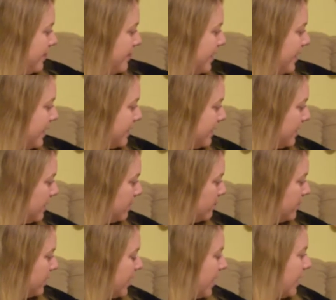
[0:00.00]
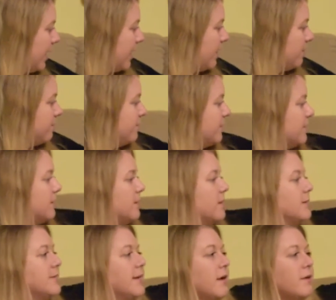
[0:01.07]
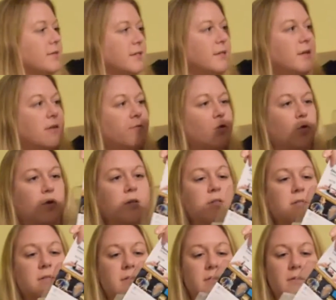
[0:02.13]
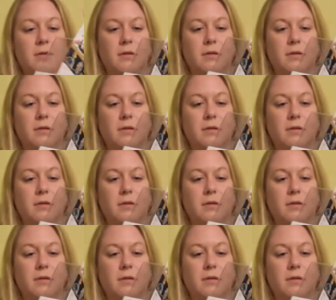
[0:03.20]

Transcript: Then we have Zelda, of course.